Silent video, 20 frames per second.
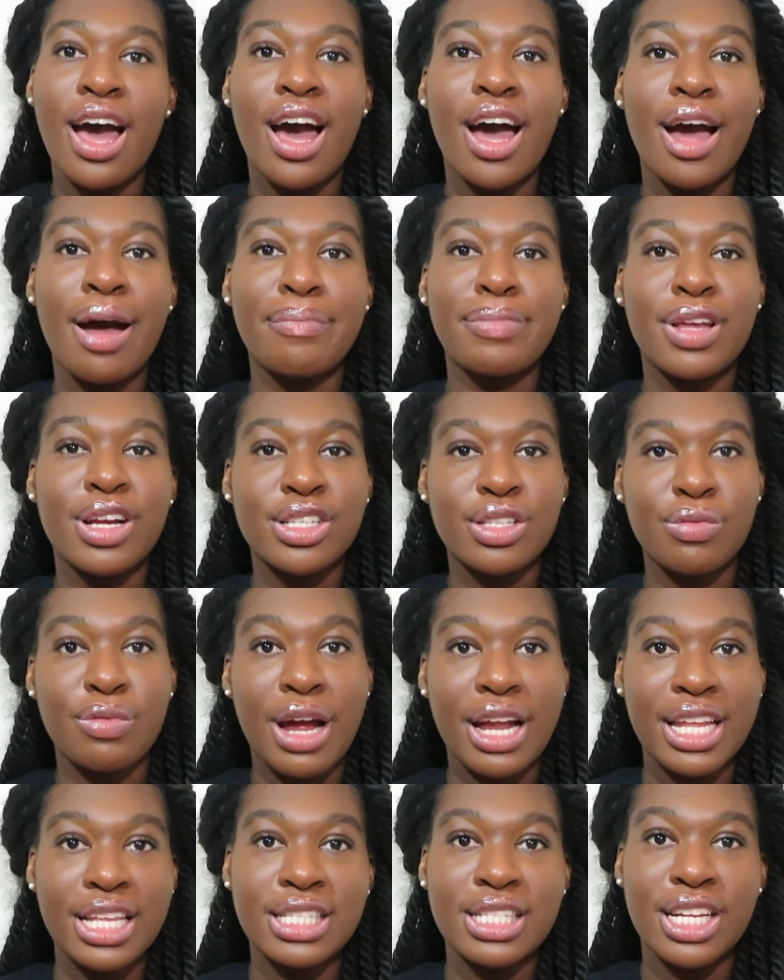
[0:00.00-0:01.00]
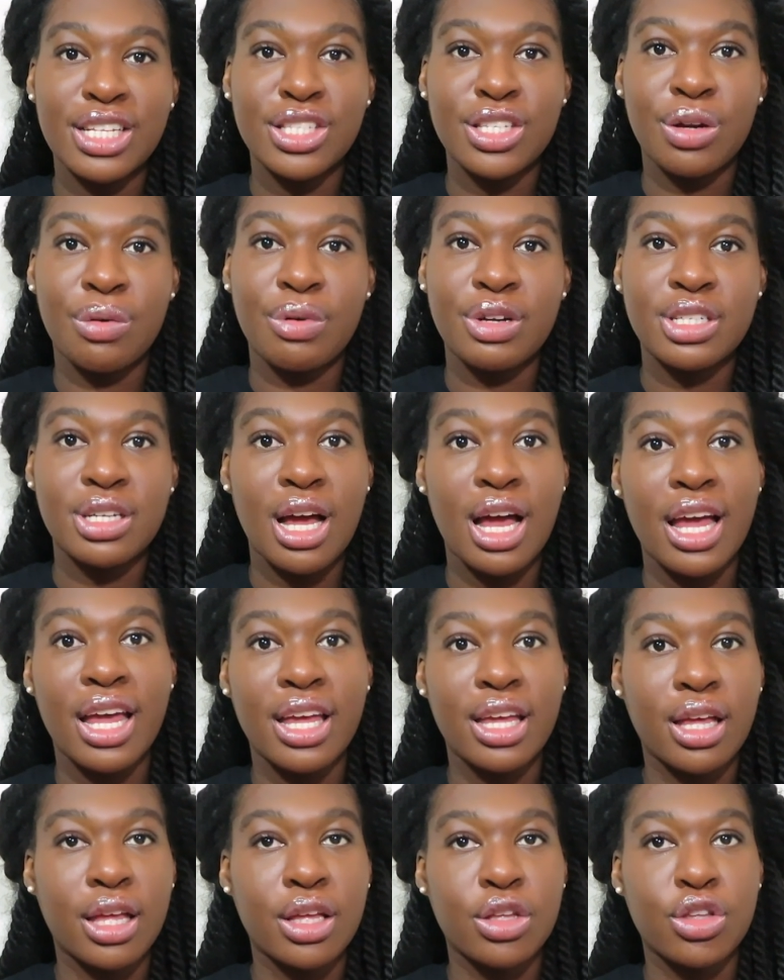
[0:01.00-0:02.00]
Um, there's a writing center, which
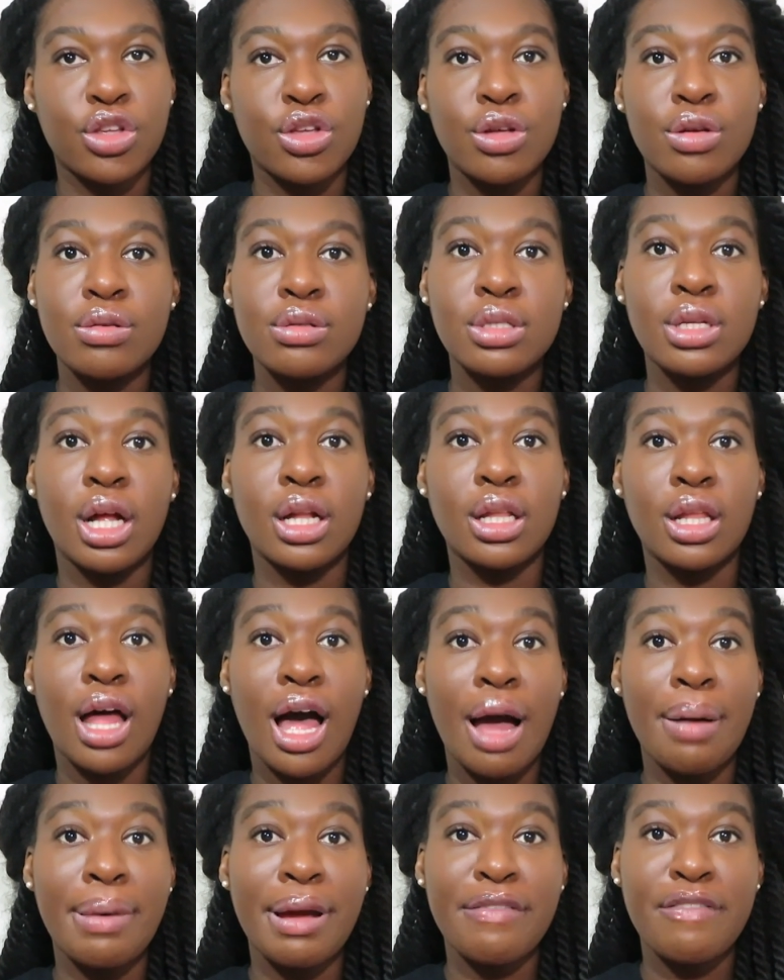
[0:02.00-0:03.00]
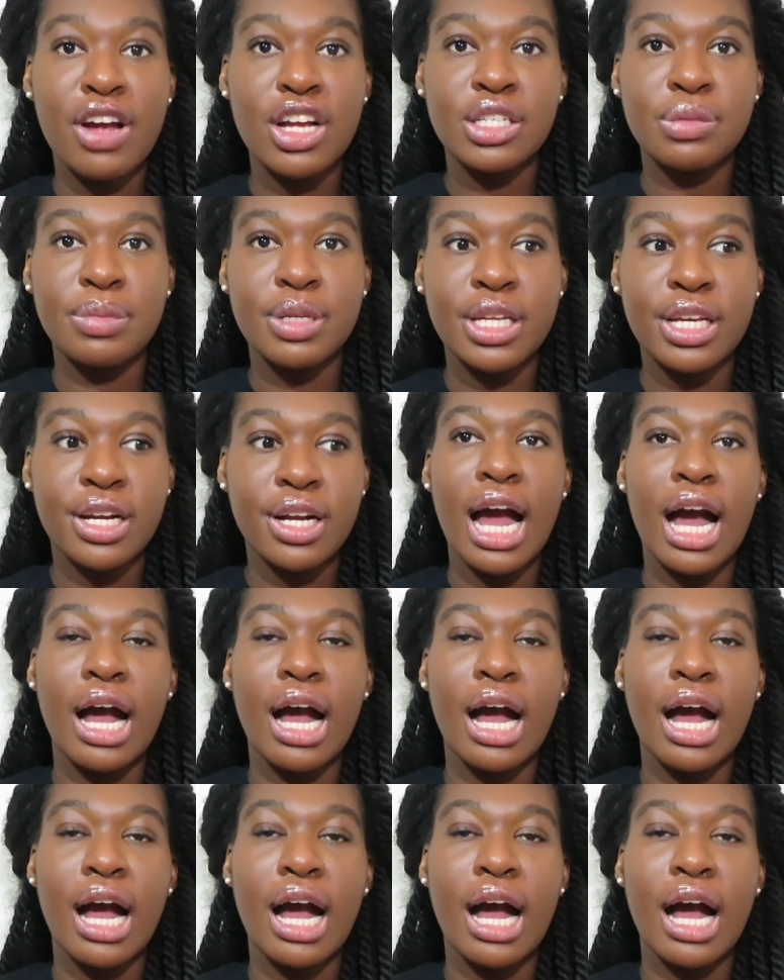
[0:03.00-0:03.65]
I used a lot my freshman year.